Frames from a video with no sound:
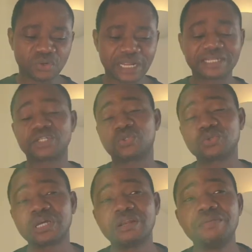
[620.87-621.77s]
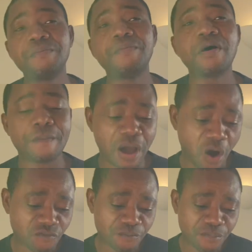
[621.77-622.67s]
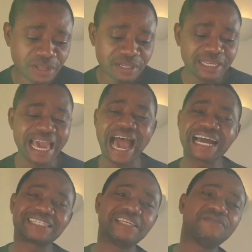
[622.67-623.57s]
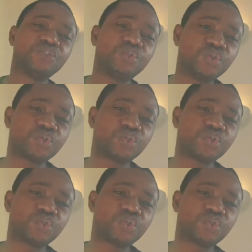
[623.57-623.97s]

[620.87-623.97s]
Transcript: I got my facts here for you guys to be able to,